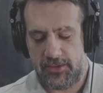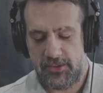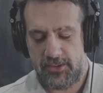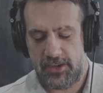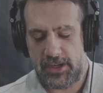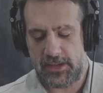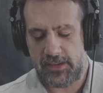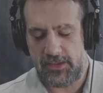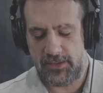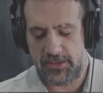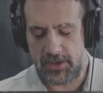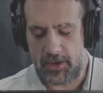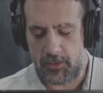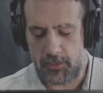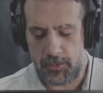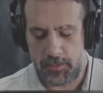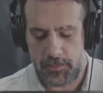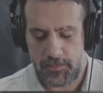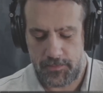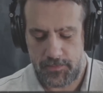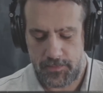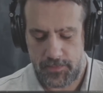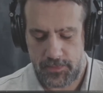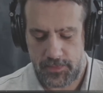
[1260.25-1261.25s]
Check this out.
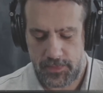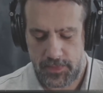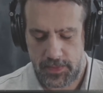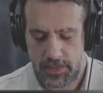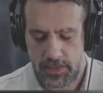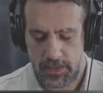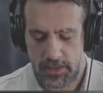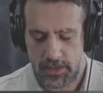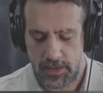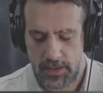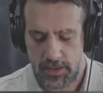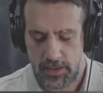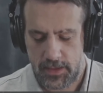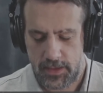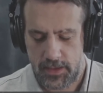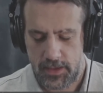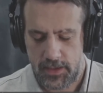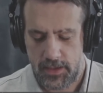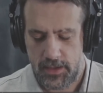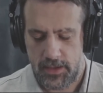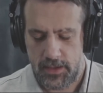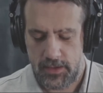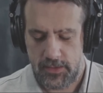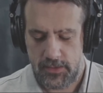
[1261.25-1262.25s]

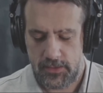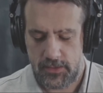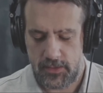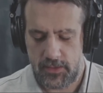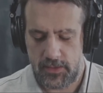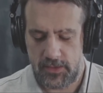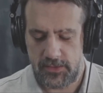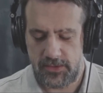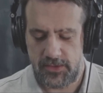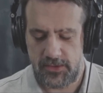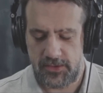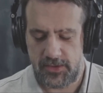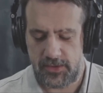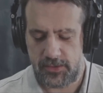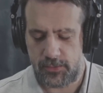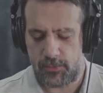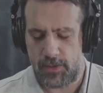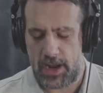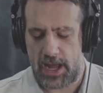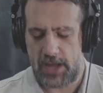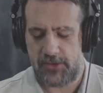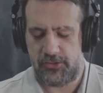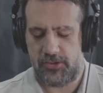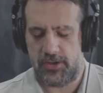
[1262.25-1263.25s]
So this is just
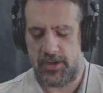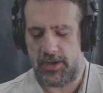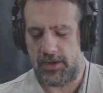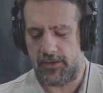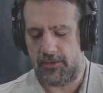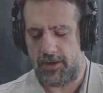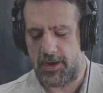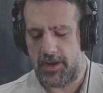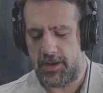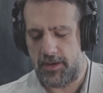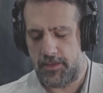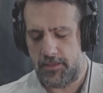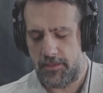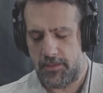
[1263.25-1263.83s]
ratcheting, right?